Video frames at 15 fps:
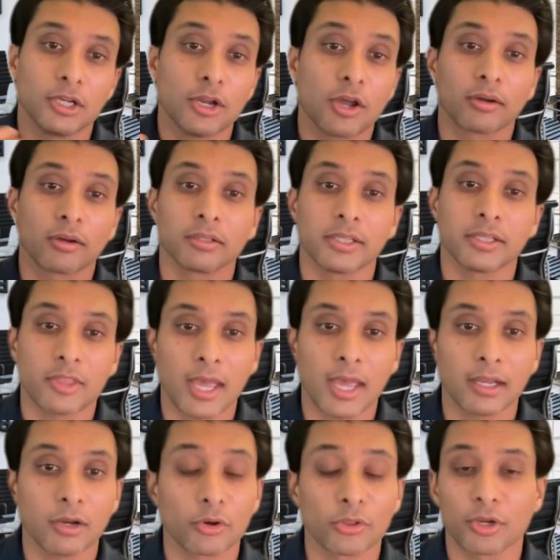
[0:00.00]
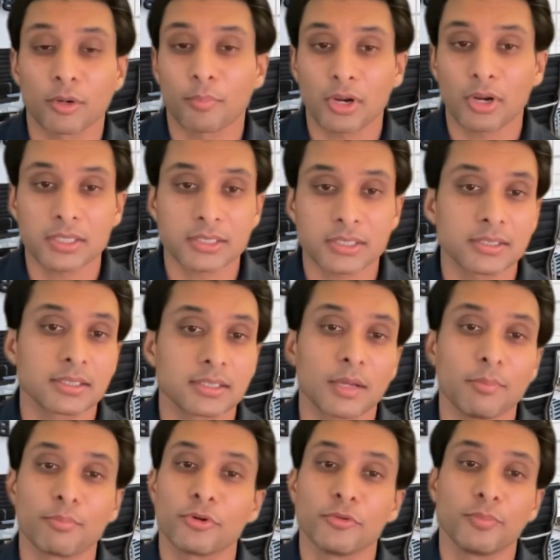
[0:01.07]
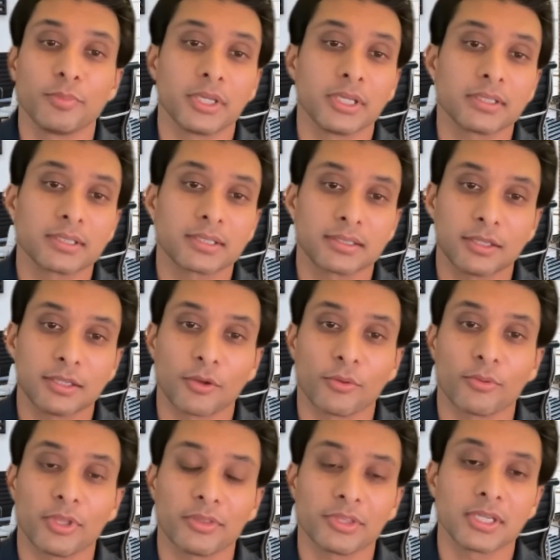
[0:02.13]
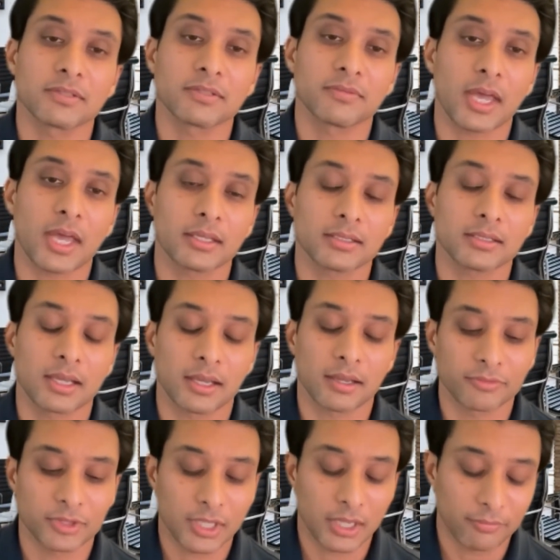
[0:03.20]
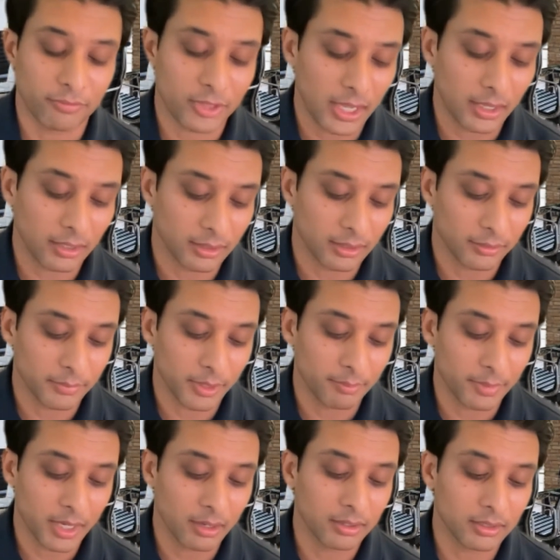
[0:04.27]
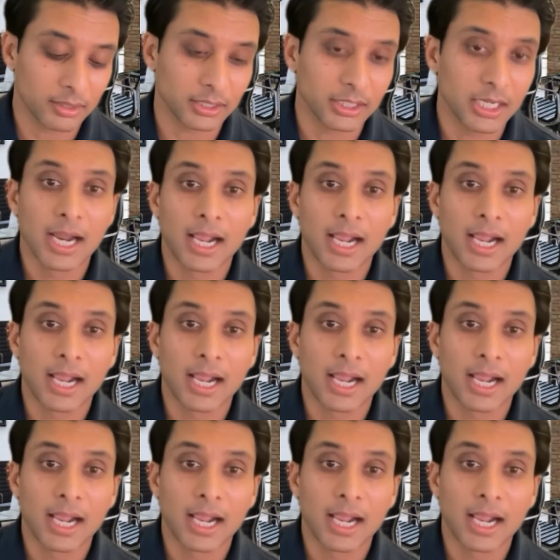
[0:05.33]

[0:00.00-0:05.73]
not only that, are they going to process improvements, and things of that area.